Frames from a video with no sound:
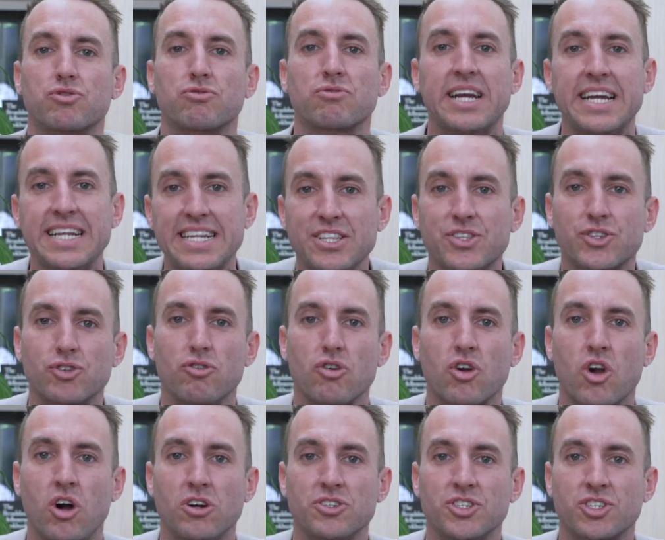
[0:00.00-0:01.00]
reading through a
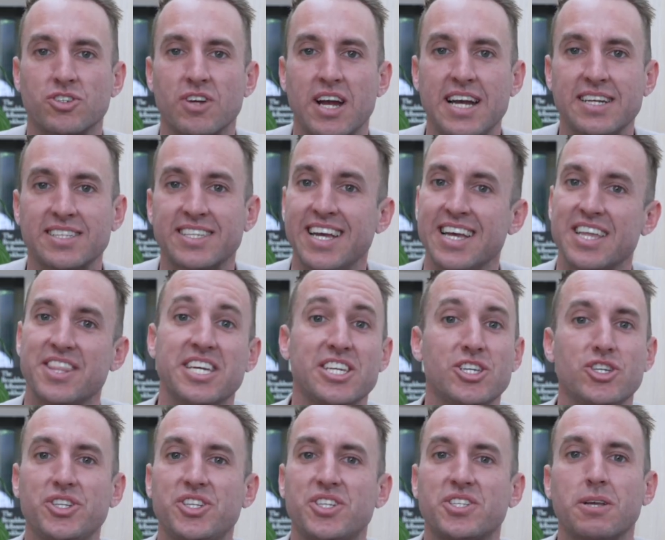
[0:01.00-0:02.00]
contract that
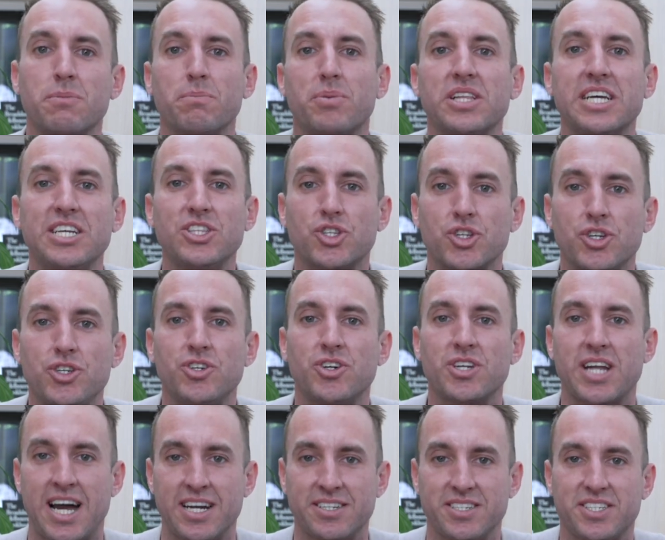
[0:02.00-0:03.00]
you simply do
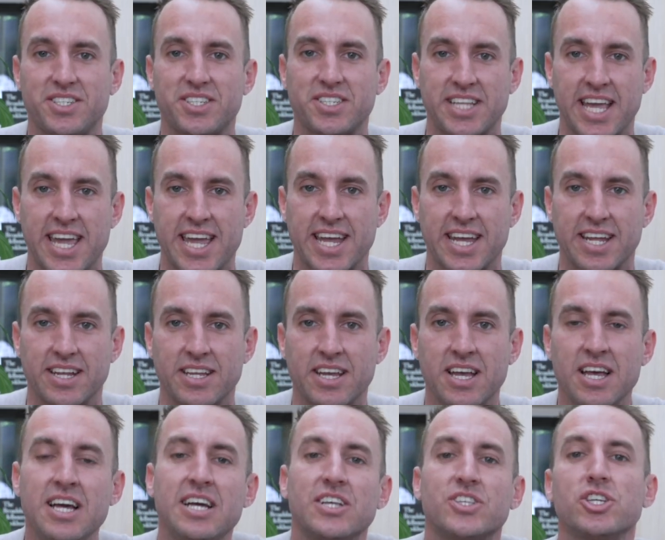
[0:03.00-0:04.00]
not understand.
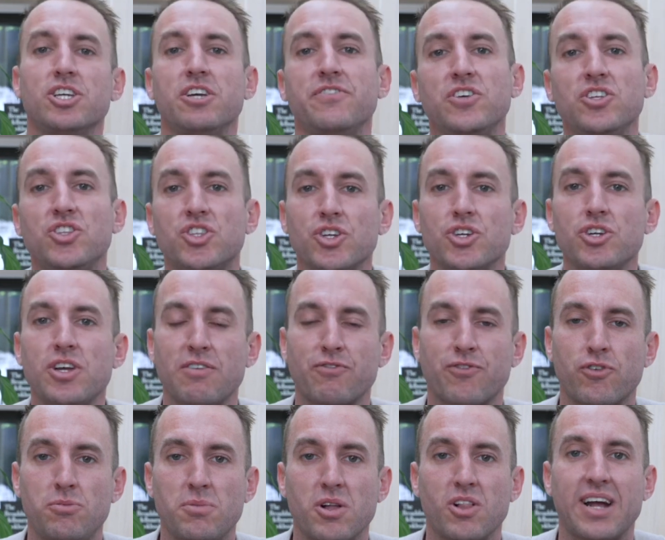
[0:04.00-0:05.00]
So if you do
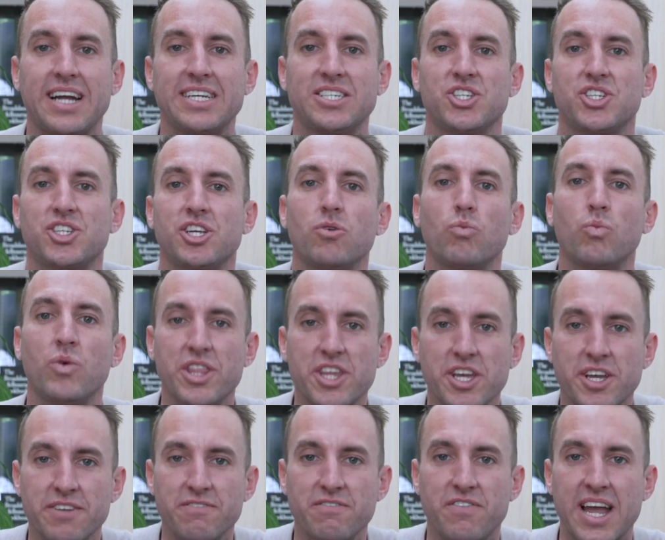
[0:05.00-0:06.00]
form a relationship with a
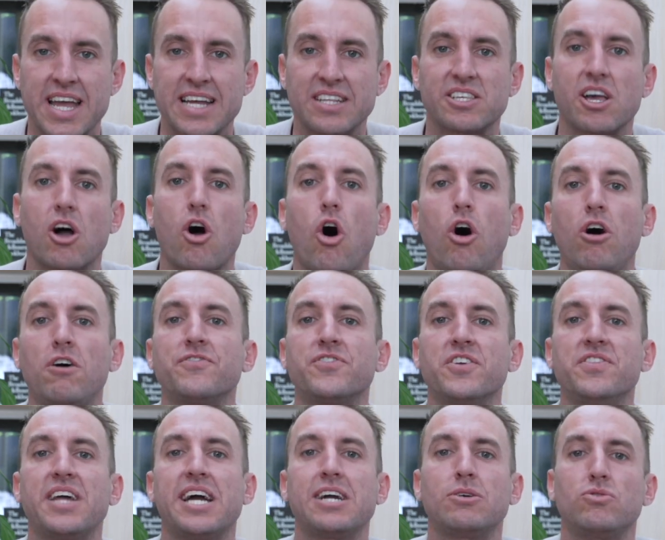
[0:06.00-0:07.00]
conveyancer,
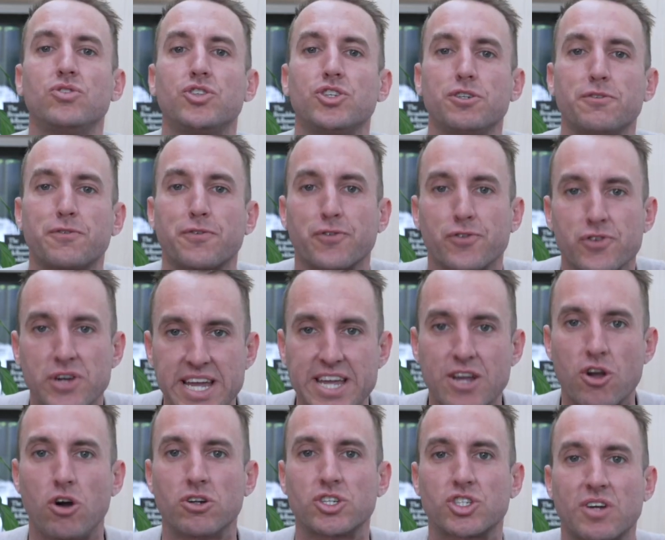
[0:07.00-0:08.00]
often they will do free
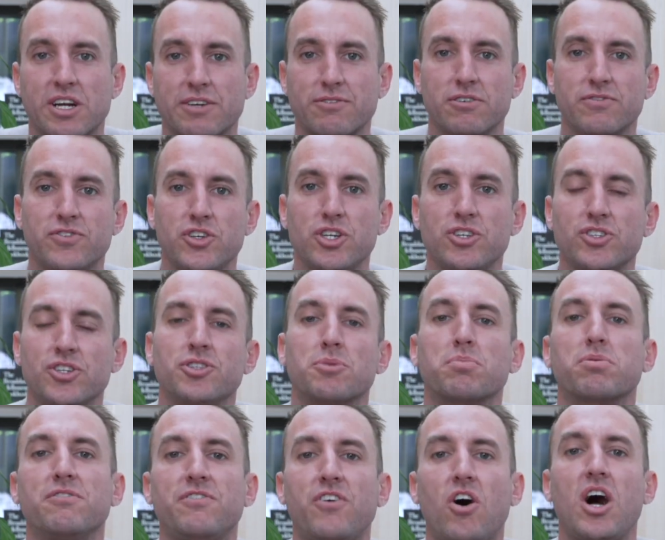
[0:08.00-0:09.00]
contract reviews on the
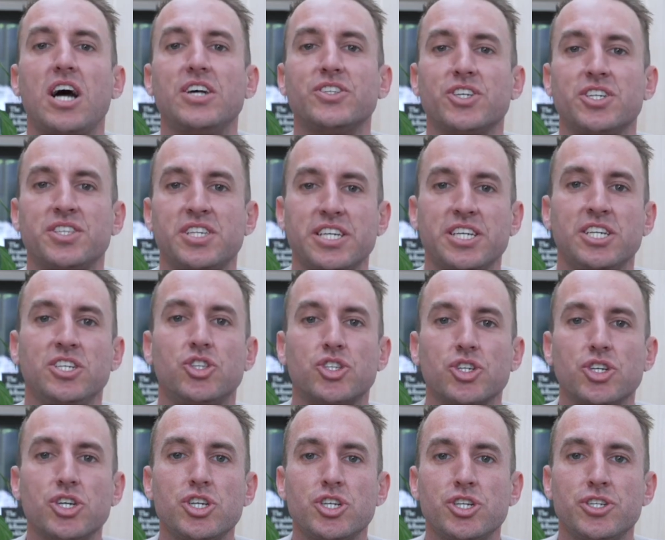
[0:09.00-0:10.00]
proviso that you
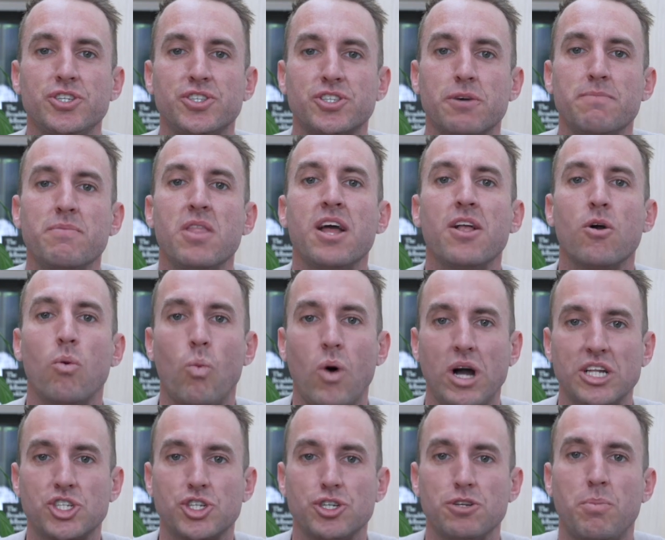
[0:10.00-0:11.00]
do use them
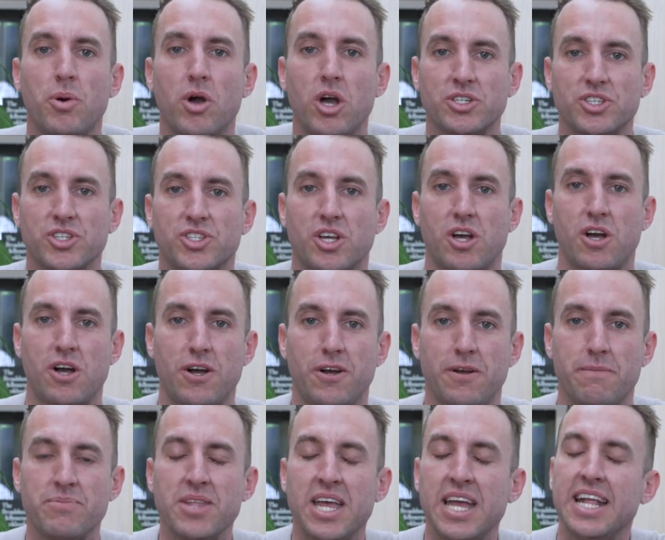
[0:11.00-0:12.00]
once you purchase a
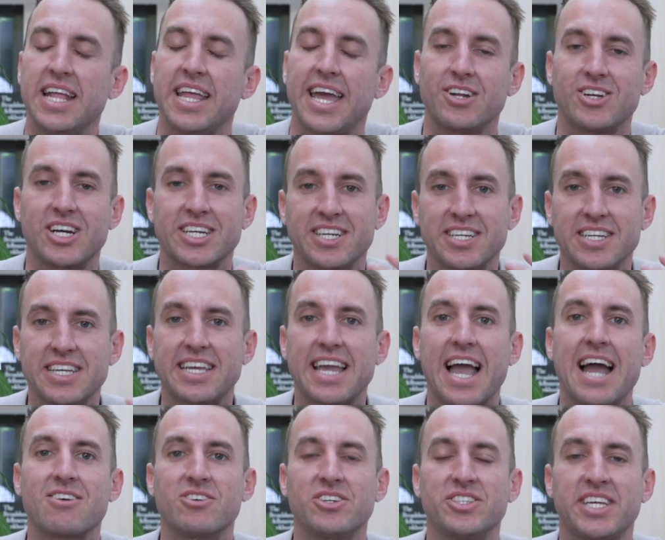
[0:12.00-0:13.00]
home. And I can
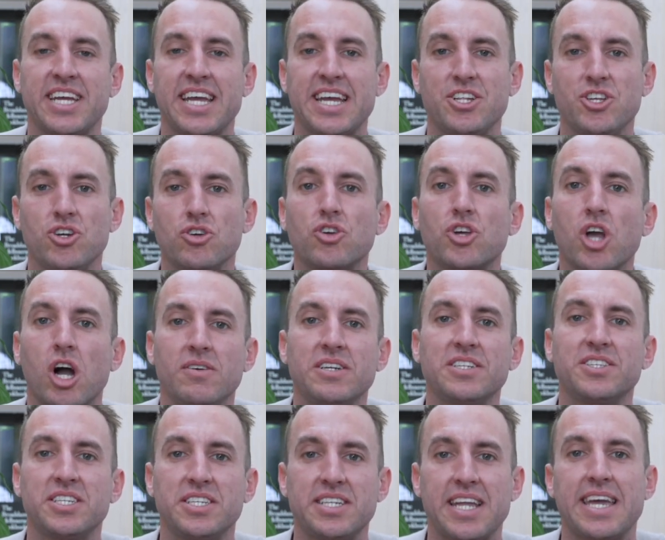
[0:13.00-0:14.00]
guarantee you're
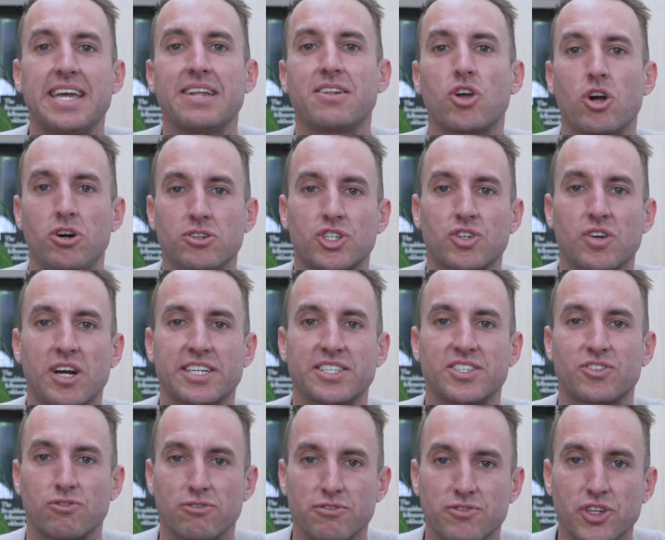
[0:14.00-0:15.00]
going to need
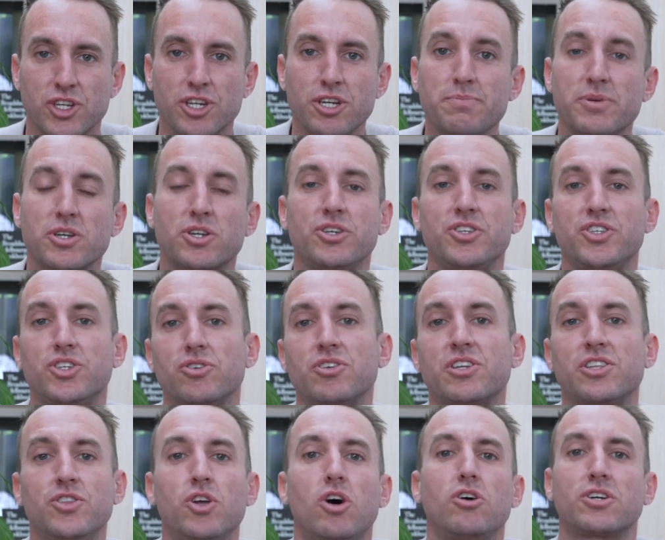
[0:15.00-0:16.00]
contracts reviewed because you're
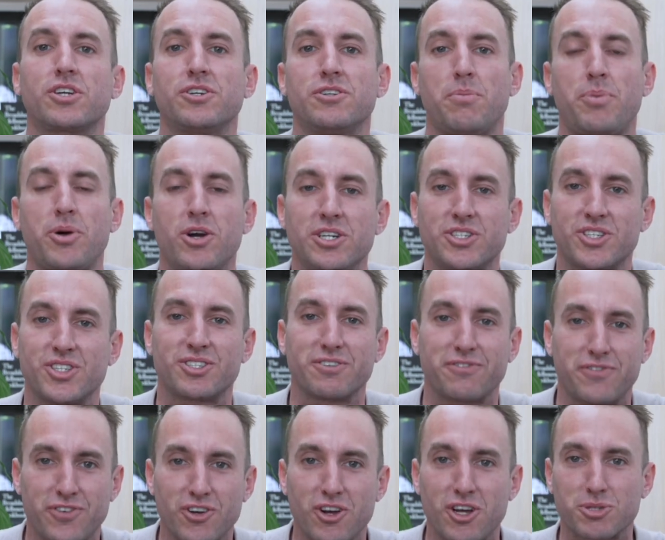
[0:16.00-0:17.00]
not going to purchase the
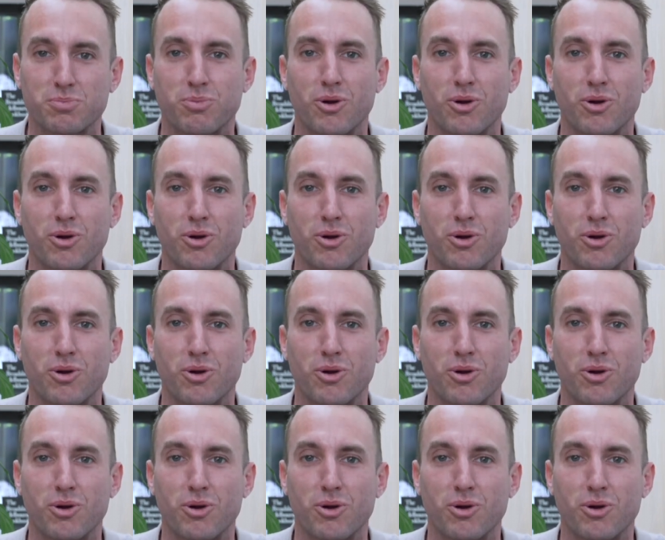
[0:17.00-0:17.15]
first